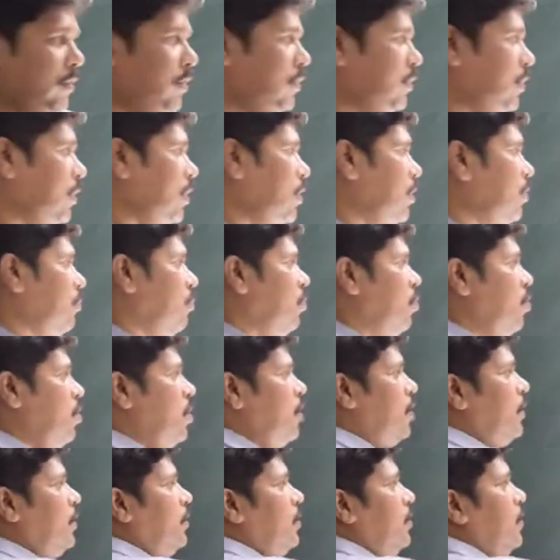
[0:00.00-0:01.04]
still
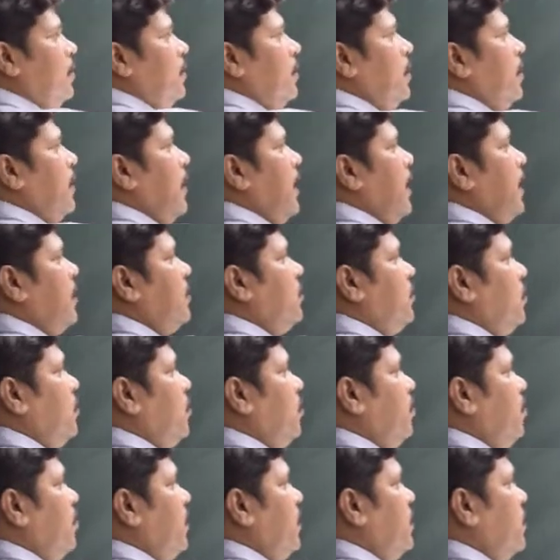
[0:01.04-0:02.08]
more at
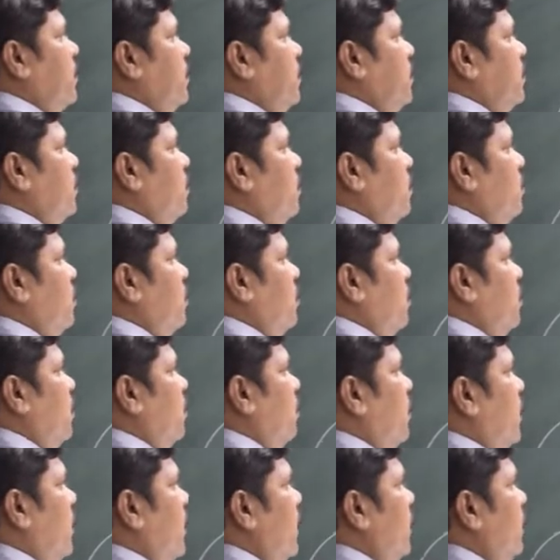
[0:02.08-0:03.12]

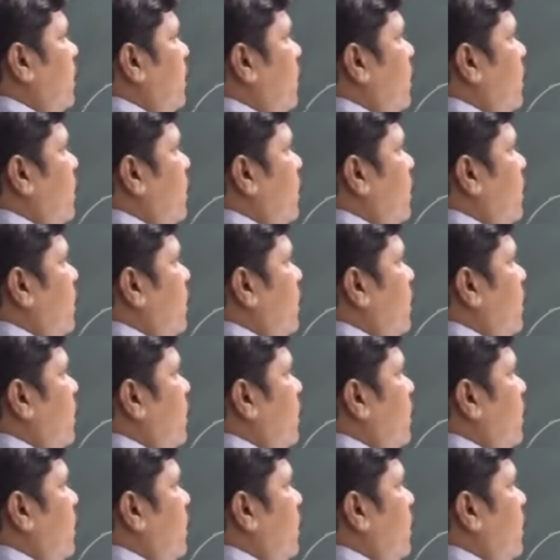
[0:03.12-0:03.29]
0.001